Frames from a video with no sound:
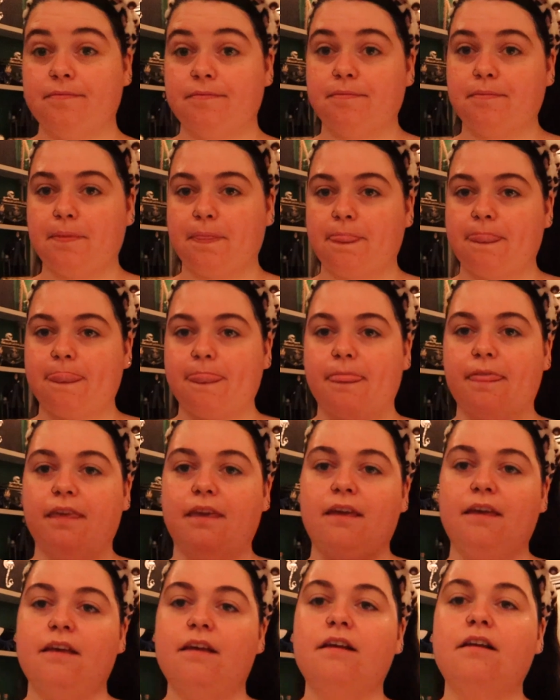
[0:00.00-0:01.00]

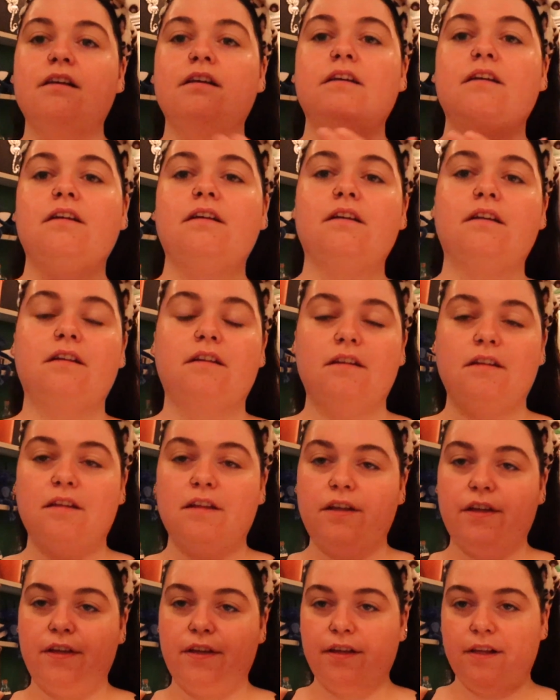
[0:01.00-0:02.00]

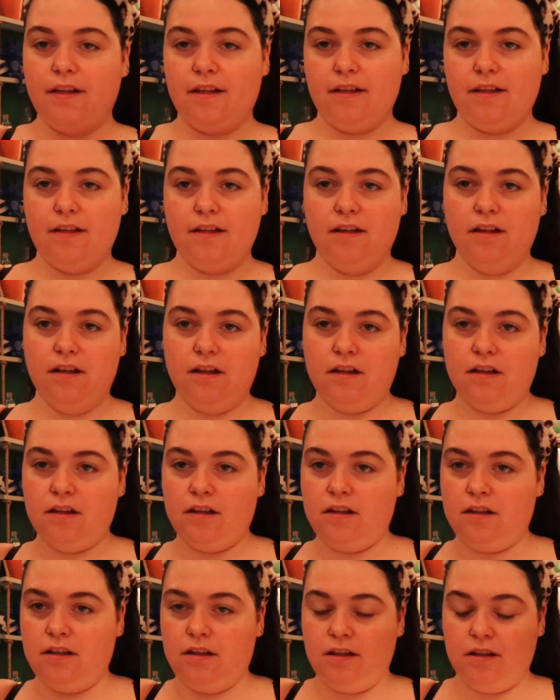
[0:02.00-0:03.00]

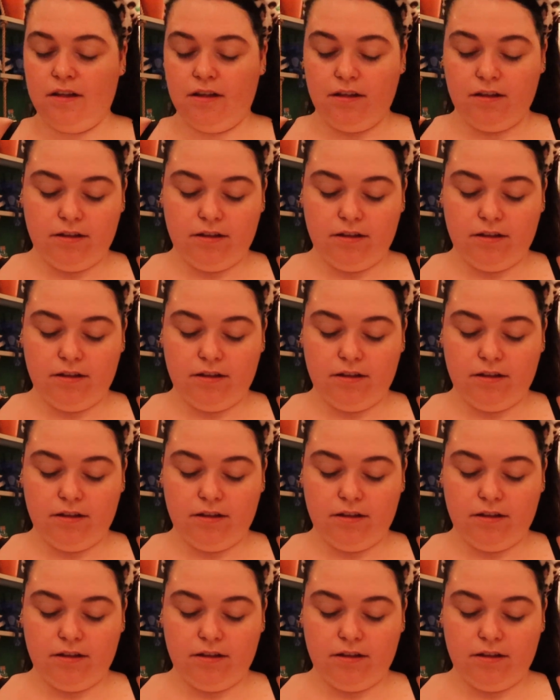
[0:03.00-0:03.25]
(no one is talking)